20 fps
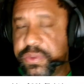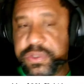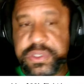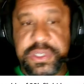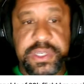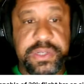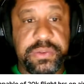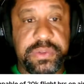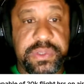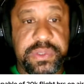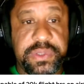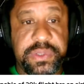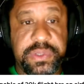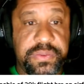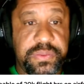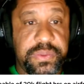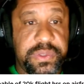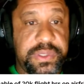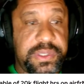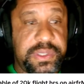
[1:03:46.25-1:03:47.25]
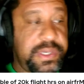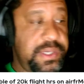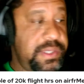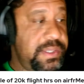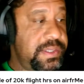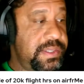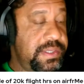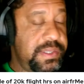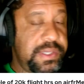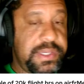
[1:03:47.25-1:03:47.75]
It sounded
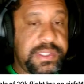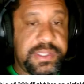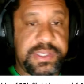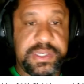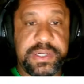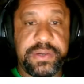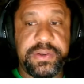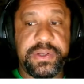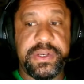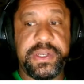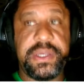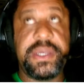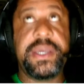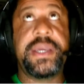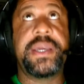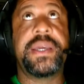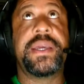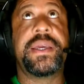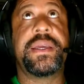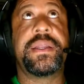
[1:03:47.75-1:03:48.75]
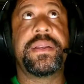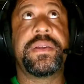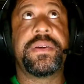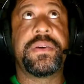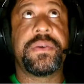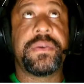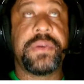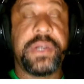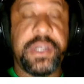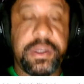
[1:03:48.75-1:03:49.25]
incredible with the F-110s. I
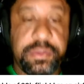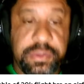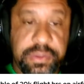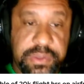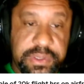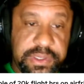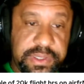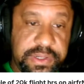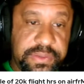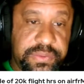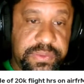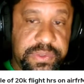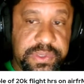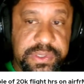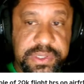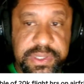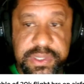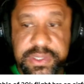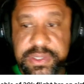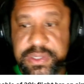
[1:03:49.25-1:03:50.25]
love the TF-30s.